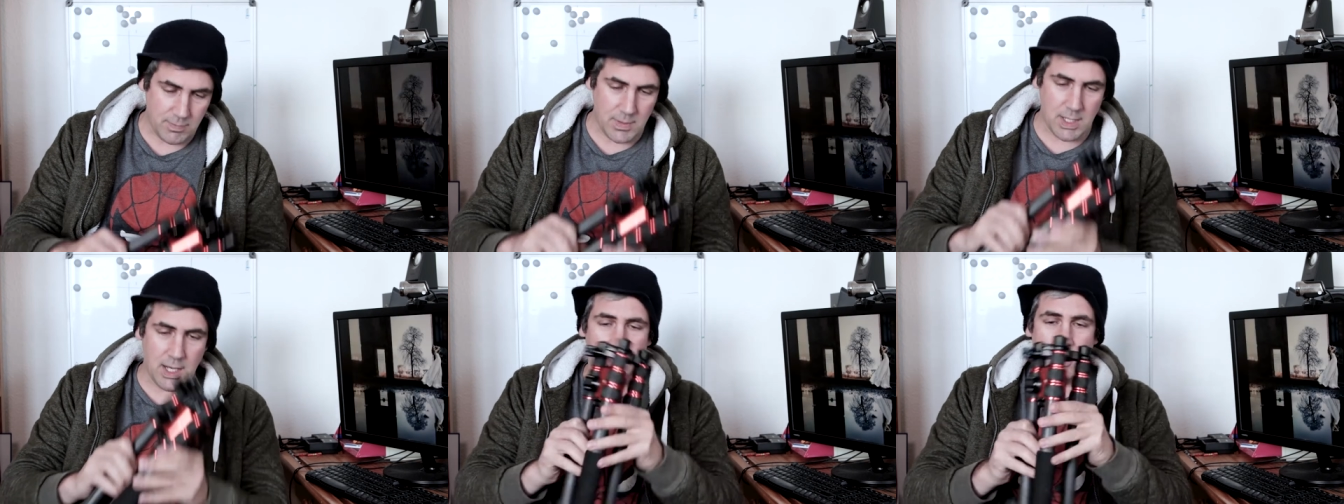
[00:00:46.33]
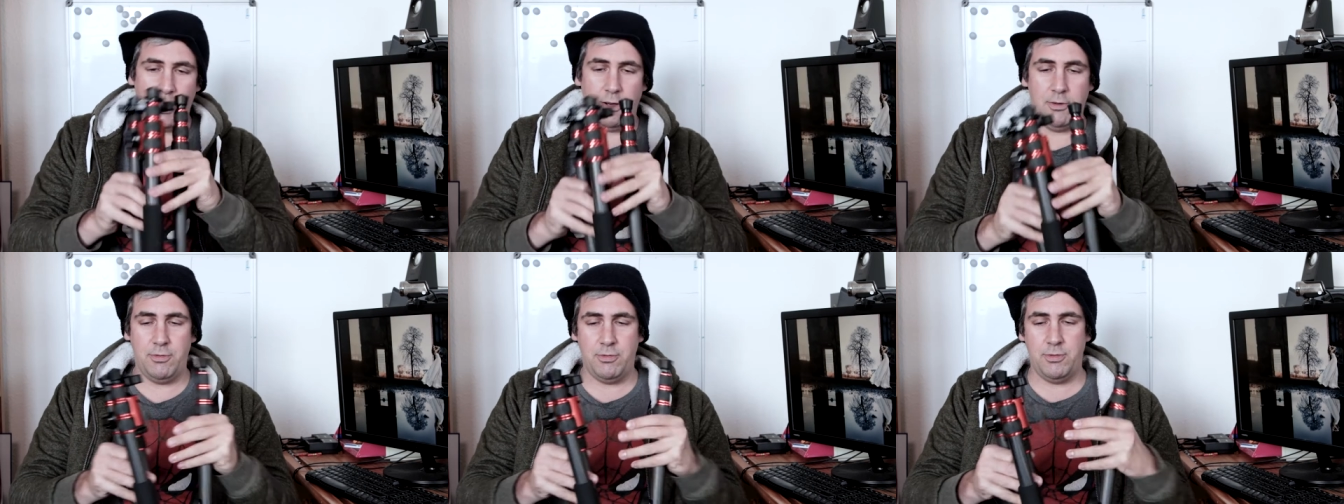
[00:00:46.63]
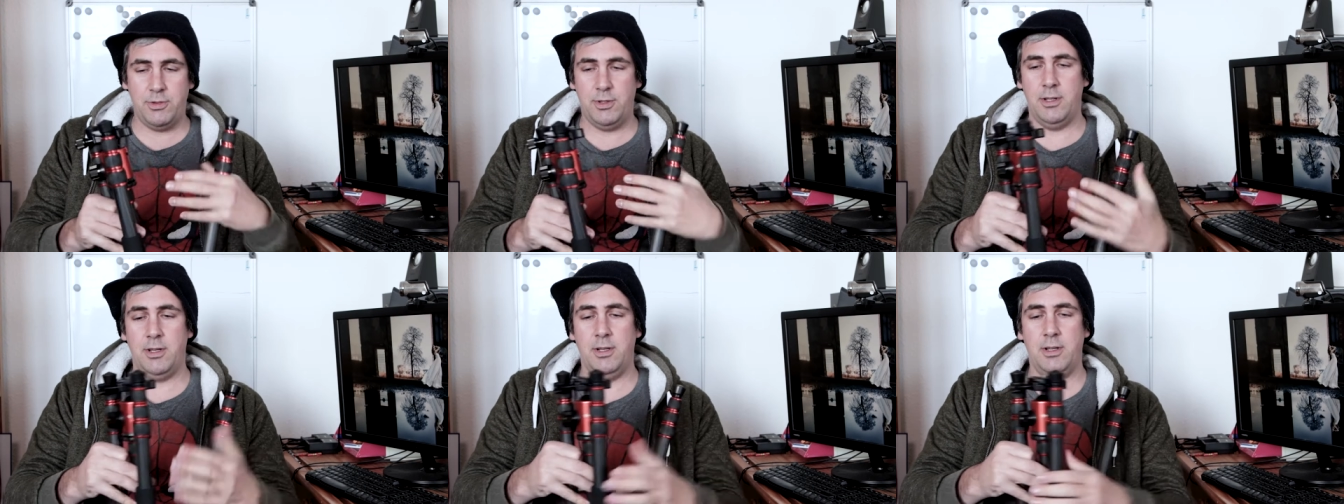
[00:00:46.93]
I
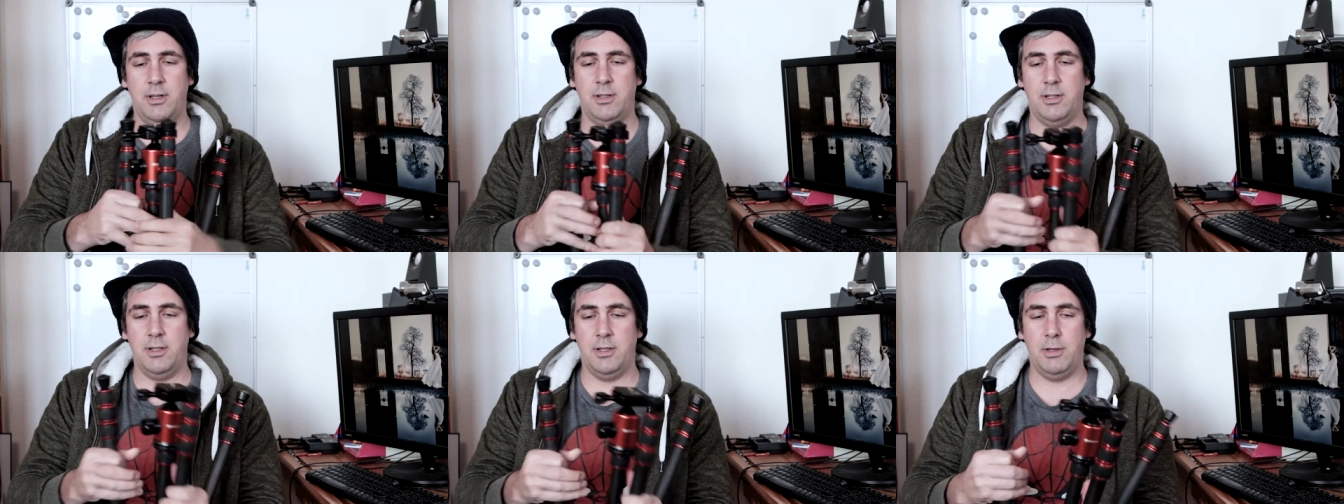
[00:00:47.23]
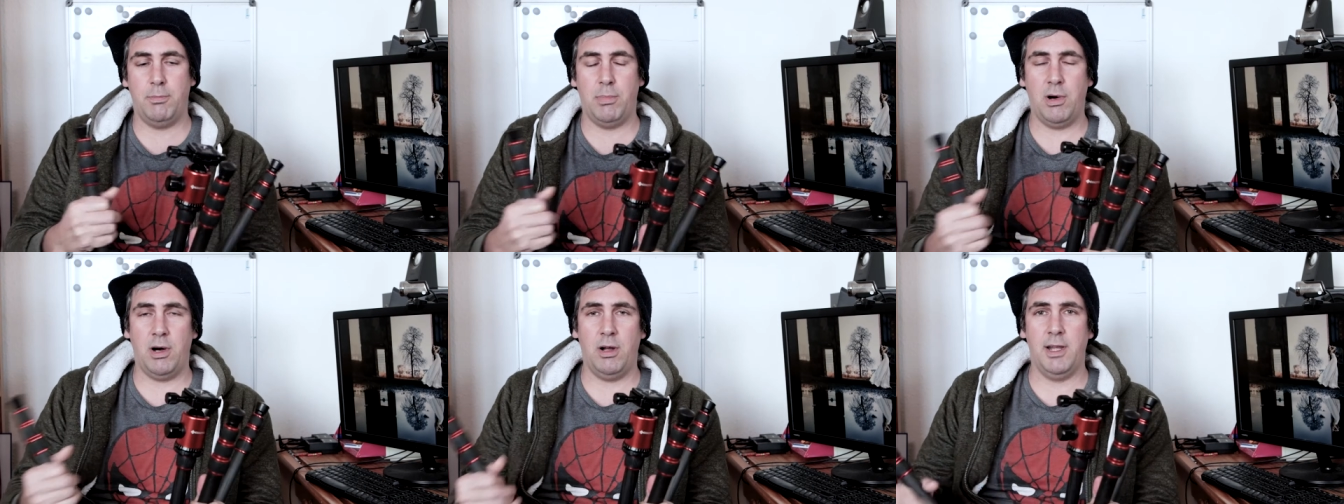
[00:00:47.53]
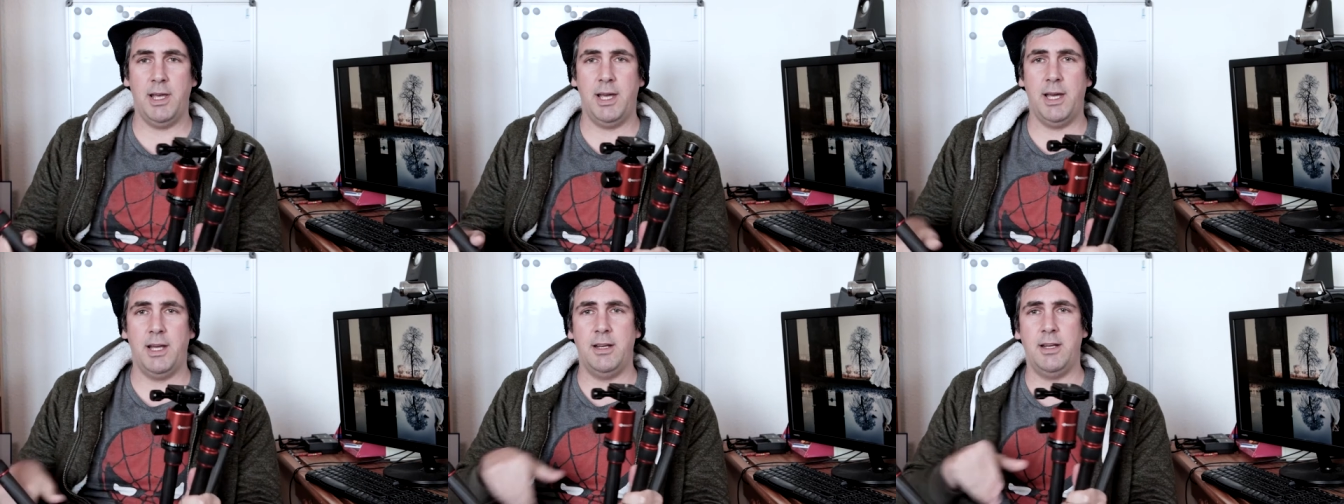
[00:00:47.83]
love the, the, the ball
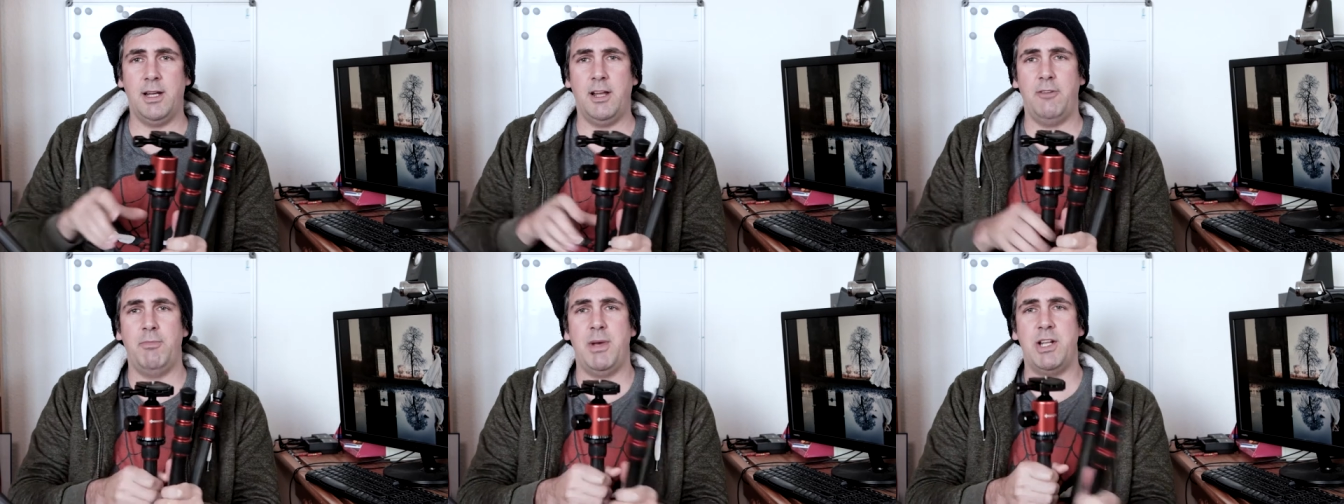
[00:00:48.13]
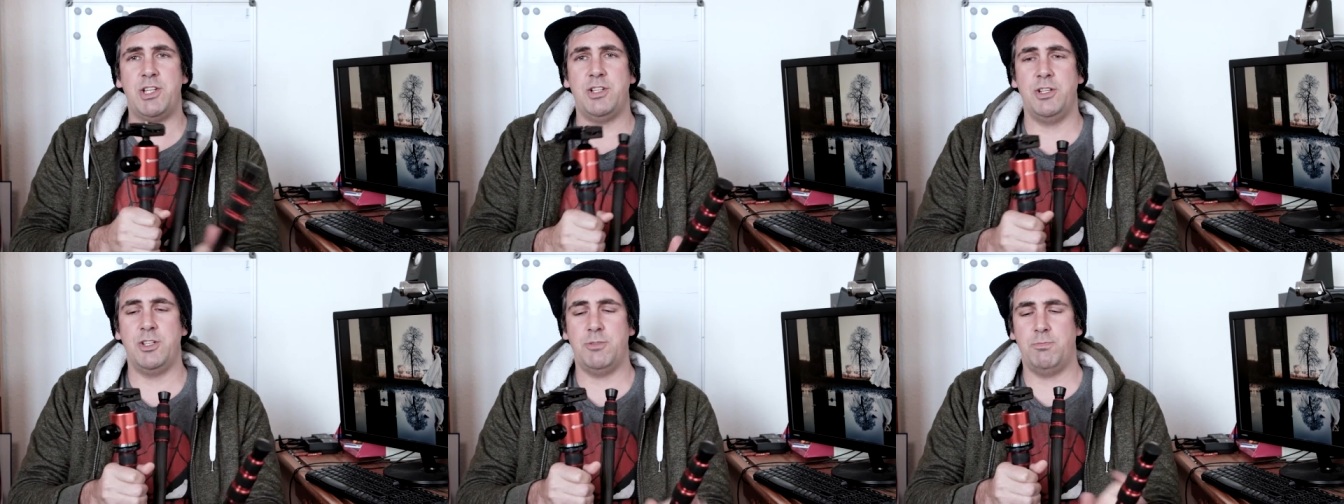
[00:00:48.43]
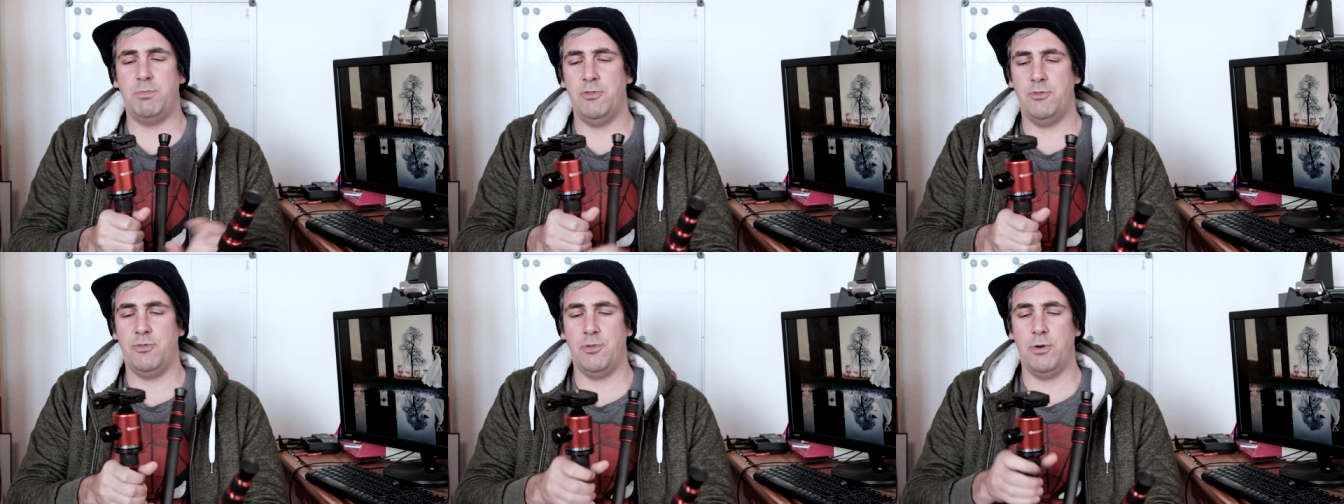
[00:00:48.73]
head, and I've mentioned this
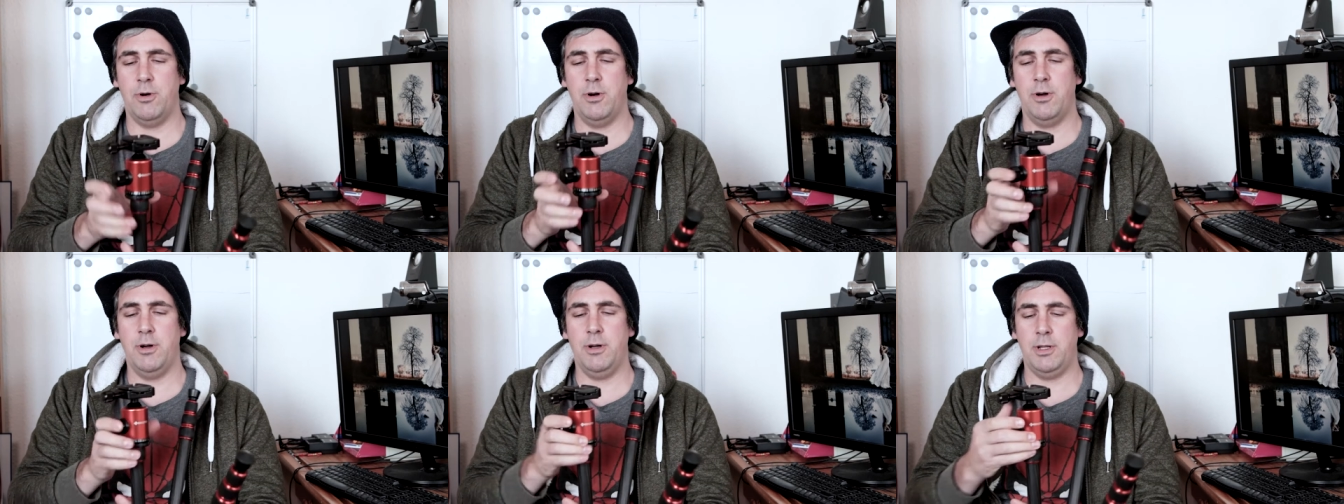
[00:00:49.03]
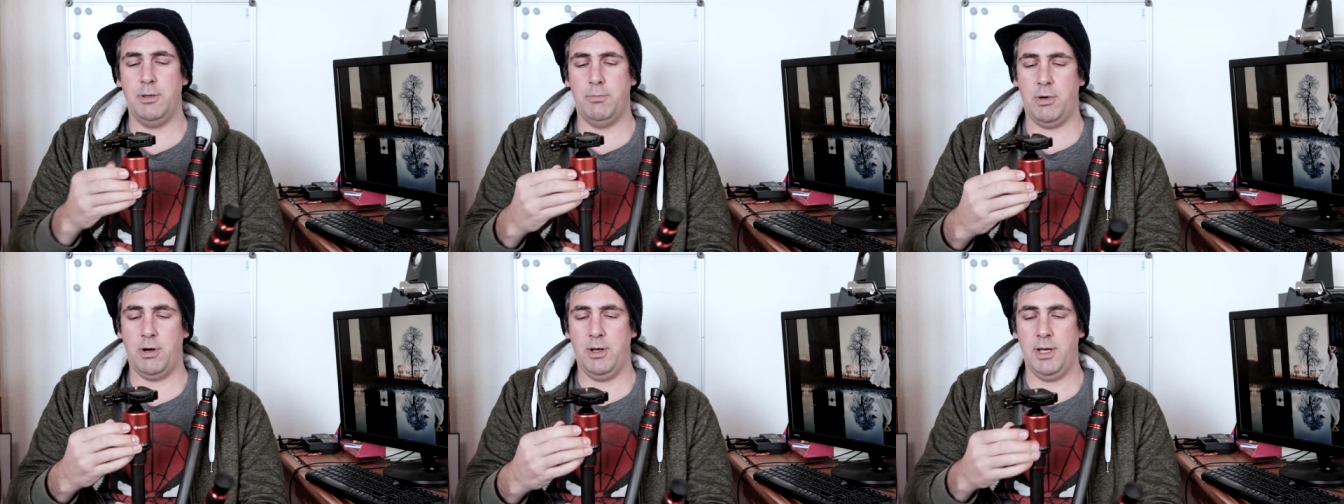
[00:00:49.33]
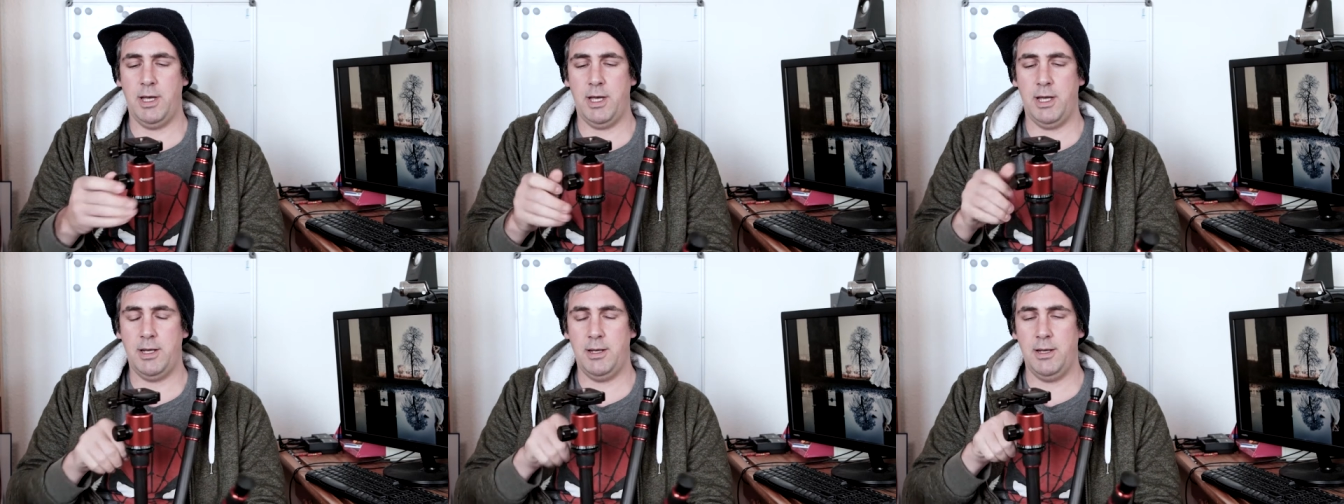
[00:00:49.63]
before. The ball
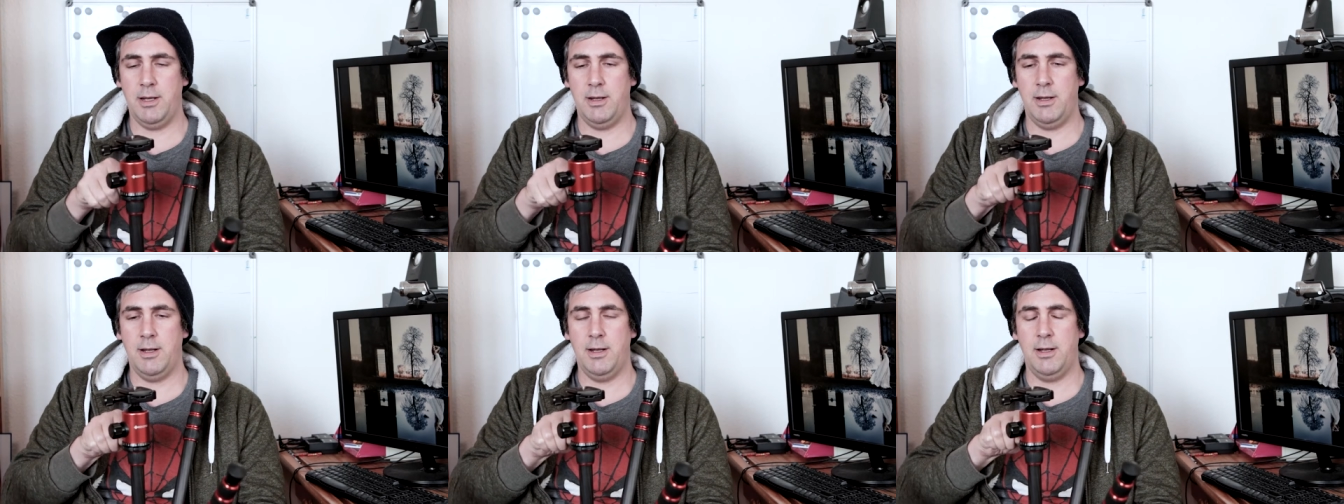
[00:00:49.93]
head,